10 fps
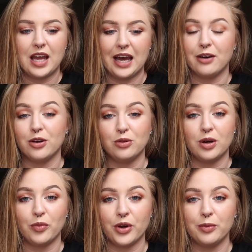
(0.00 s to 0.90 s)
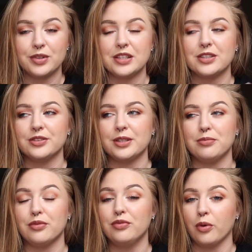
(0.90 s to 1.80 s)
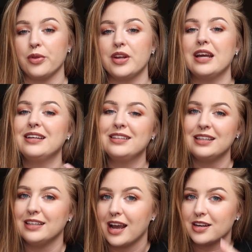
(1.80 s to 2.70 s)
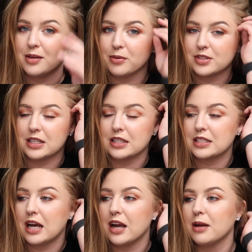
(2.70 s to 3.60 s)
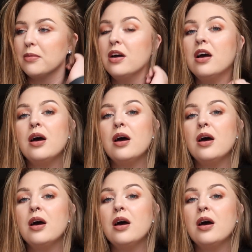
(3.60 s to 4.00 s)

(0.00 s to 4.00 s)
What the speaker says: I don't know who I'm working with necessarily before the day, 90% of the time,